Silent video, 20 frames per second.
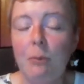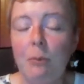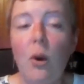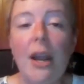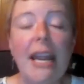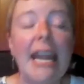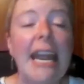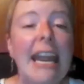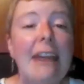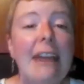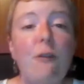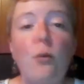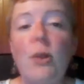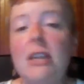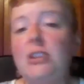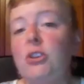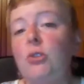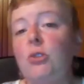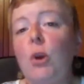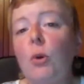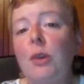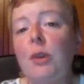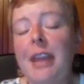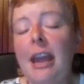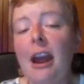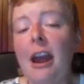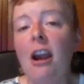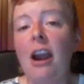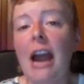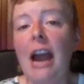boy, if we do know what
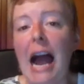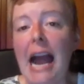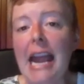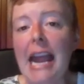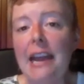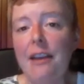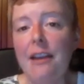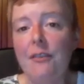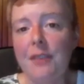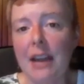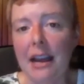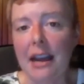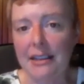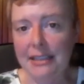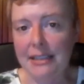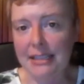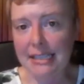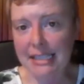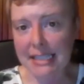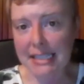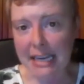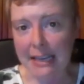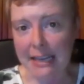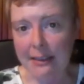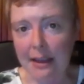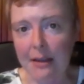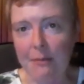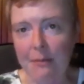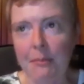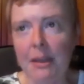they are, I have not
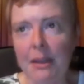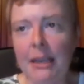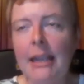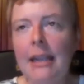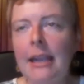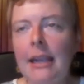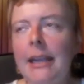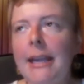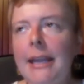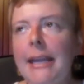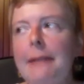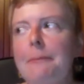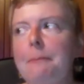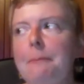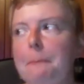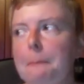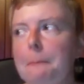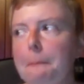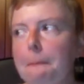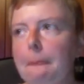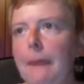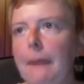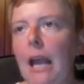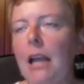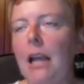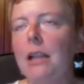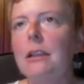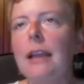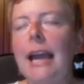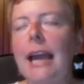seen them.
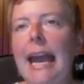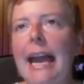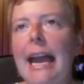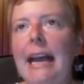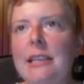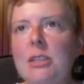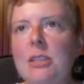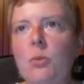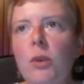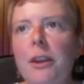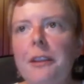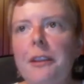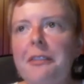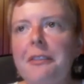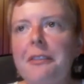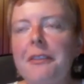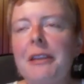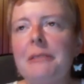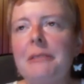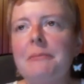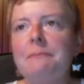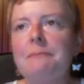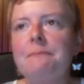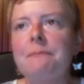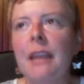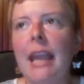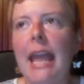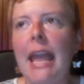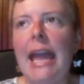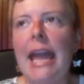As with
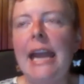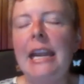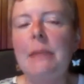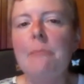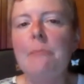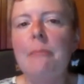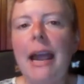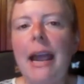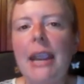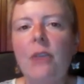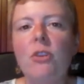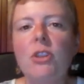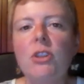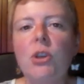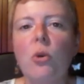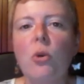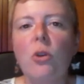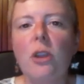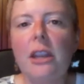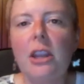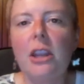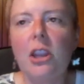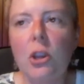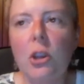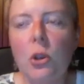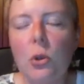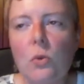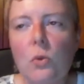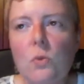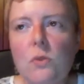any migratory
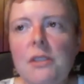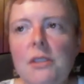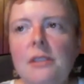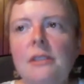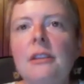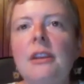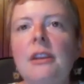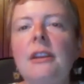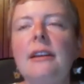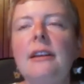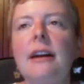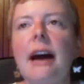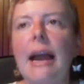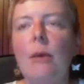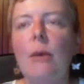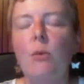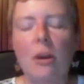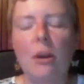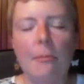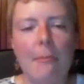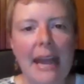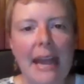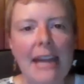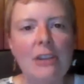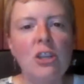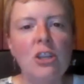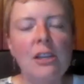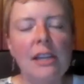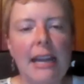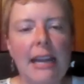cues, I would
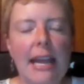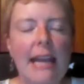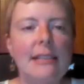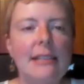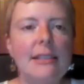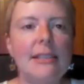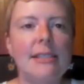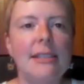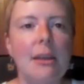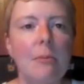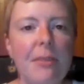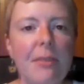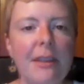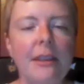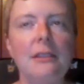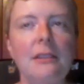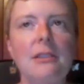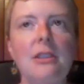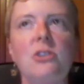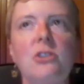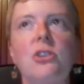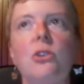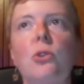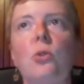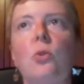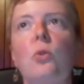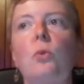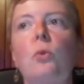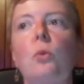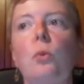imagine it has something to
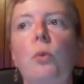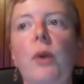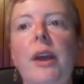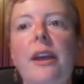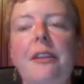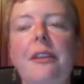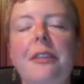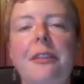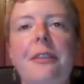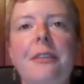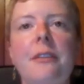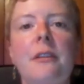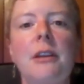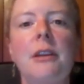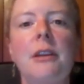do with